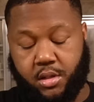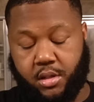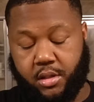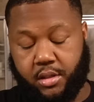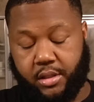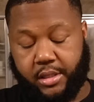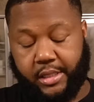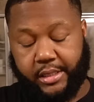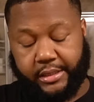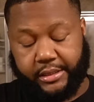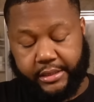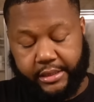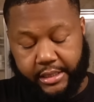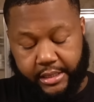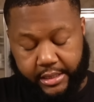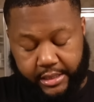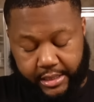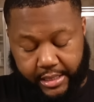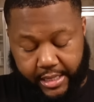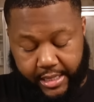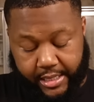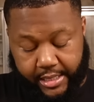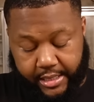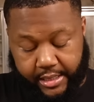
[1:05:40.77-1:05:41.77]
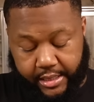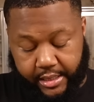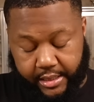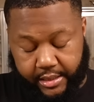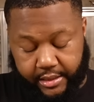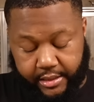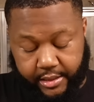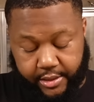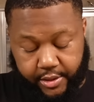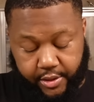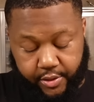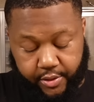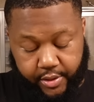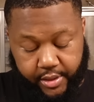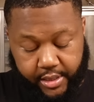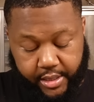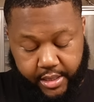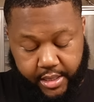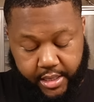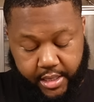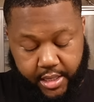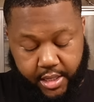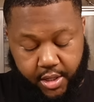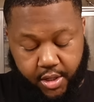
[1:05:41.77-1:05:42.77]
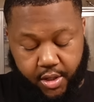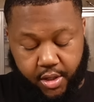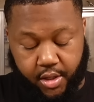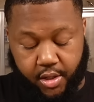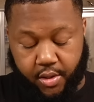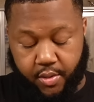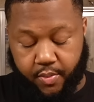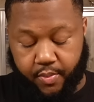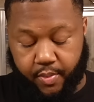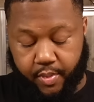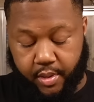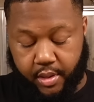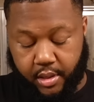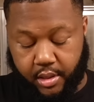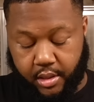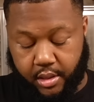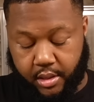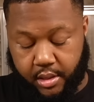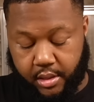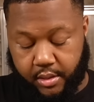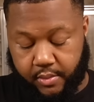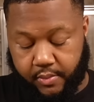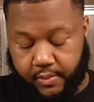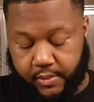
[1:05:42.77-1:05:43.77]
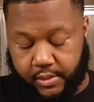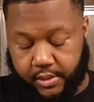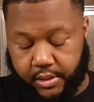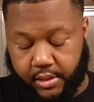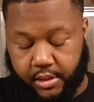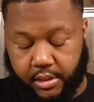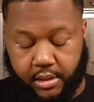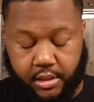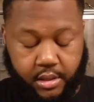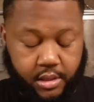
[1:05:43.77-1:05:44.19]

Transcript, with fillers: This look like little earbuds.